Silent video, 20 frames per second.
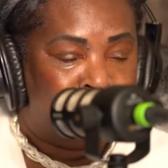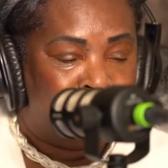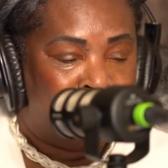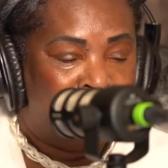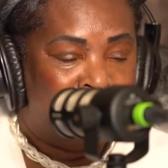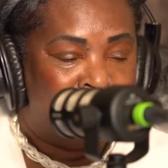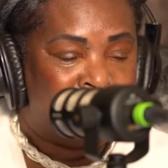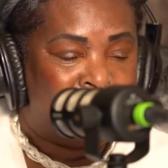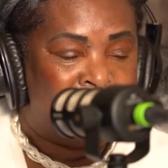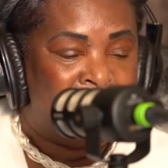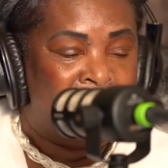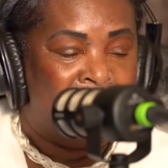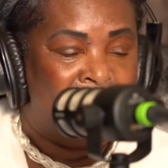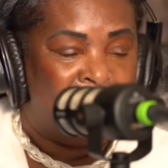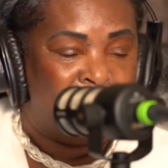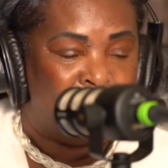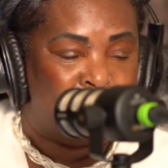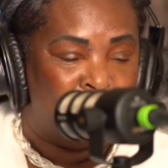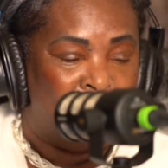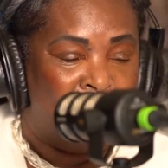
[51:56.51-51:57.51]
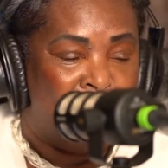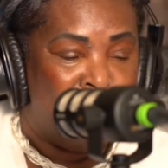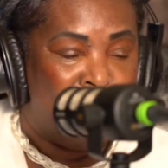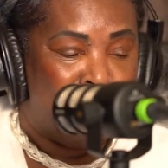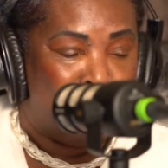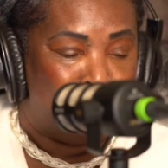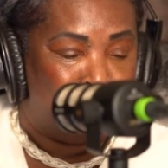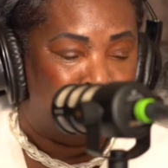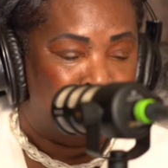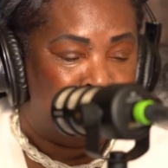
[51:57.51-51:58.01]
At Cash
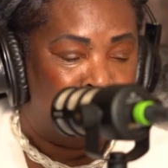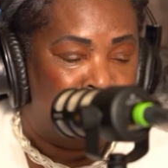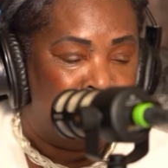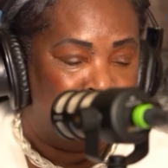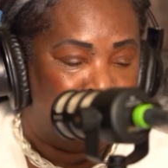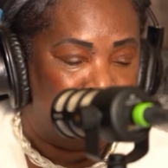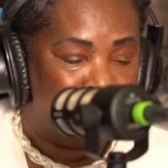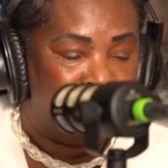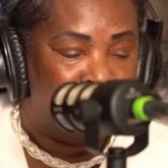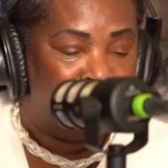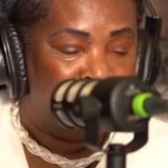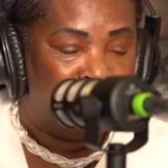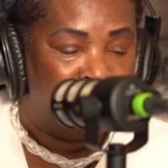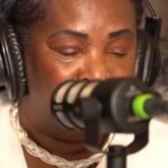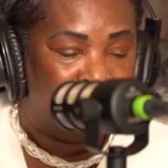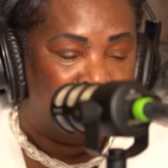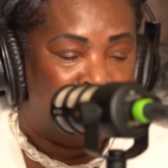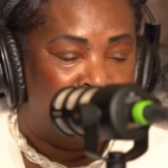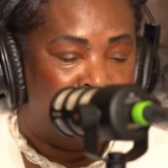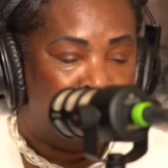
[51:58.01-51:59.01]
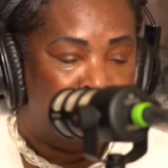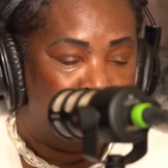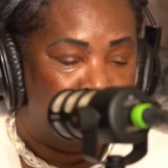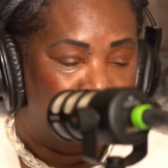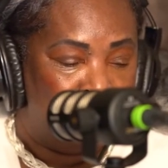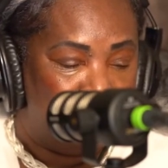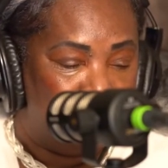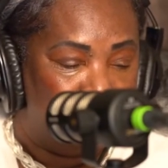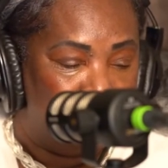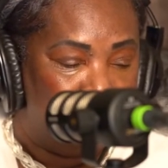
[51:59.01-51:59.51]
App. Okay, that's Our
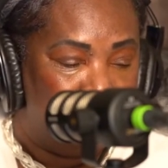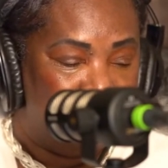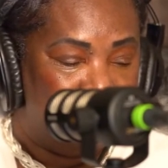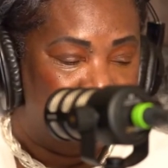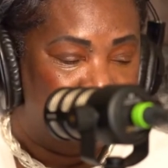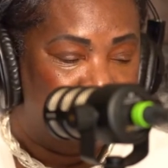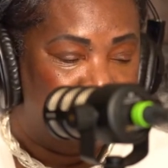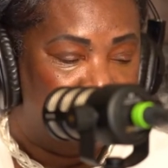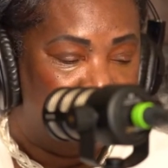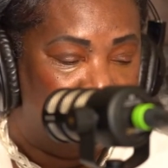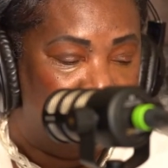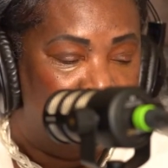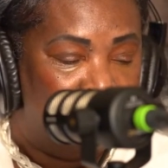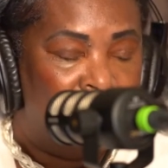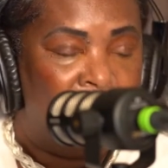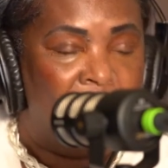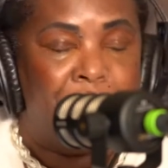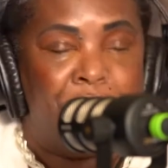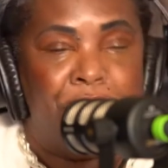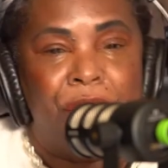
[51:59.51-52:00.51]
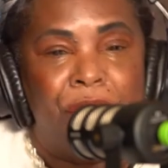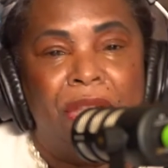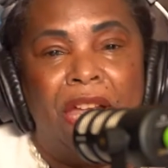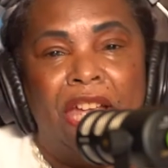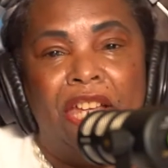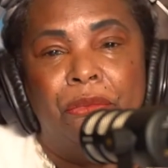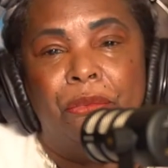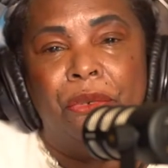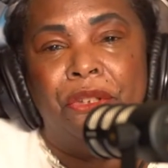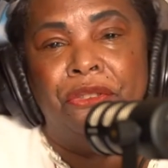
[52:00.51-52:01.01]
World Media. If you
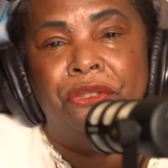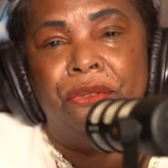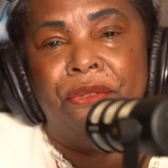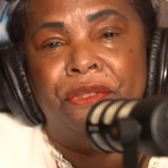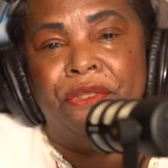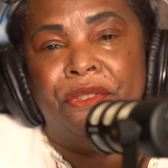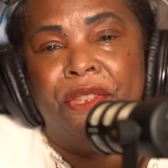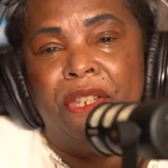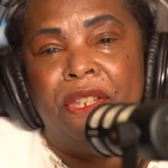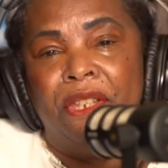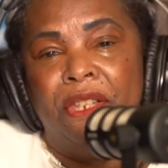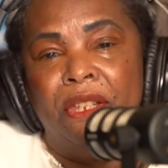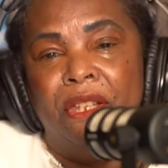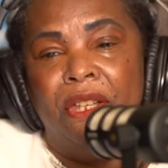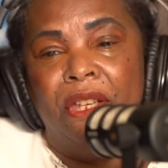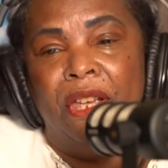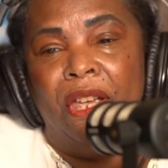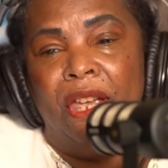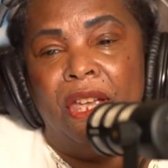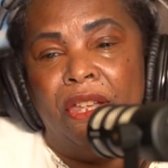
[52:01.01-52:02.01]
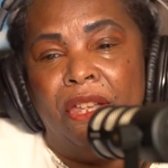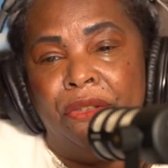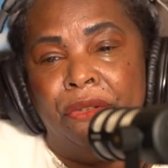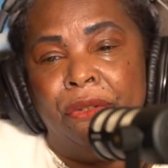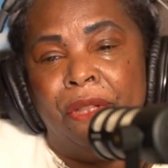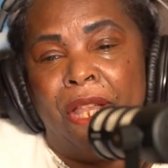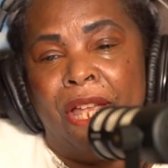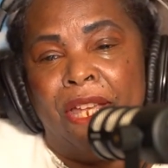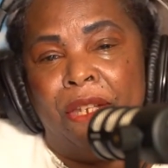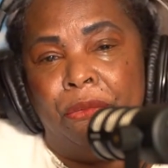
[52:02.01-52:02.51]
like what you see and
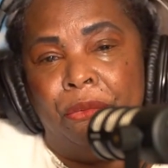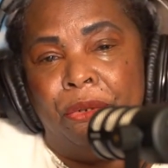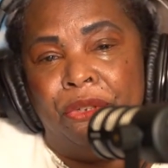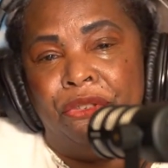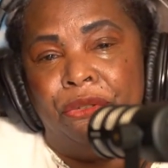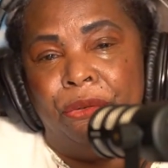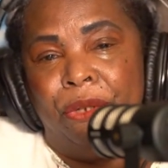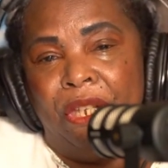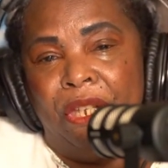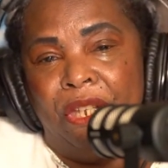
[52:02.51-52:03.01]
you like what you